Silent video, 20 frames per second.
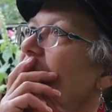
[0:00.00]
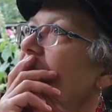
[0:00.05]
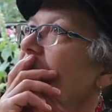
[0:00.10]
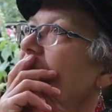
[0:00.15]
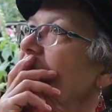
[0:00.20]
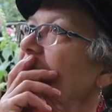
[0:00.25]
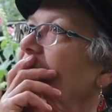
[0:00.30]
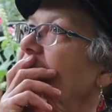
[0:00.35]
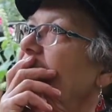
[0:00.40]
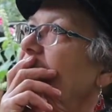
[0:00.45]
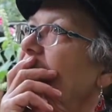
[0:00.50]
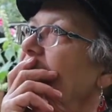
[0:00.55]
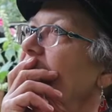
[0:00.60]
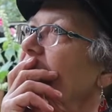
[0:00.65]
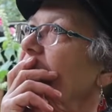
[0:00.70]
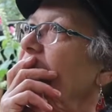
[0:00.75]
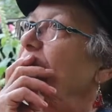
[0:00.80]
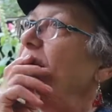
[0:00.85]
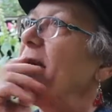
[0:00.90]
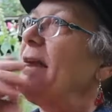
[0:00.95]
Yes,
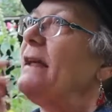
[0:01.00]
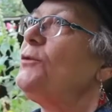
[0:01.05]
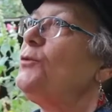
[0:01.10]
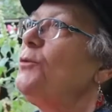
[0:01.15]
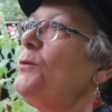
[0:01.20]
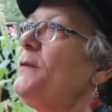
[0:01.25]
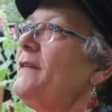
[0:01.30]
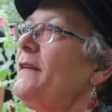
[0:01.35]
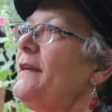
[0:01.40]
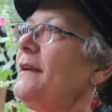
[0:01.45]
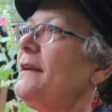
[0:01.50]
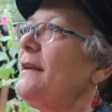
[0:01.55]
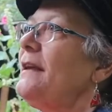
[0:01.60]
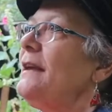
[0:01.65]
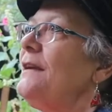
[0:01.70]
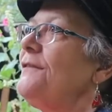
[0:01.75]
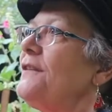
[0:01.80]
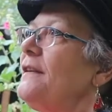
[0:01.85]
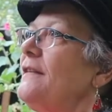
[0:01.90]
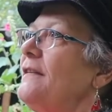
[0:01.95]
but I do think
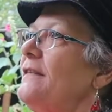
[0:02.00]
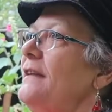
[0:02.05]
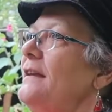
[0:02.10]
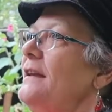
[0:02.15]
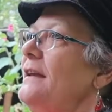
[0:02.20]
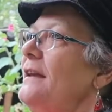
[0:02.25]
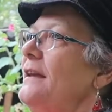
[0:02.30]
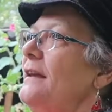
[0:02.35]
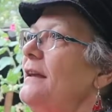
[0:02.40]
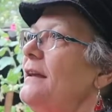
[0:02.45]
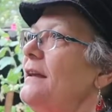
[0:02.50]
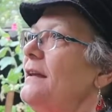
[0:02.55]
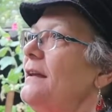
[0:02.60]
if a city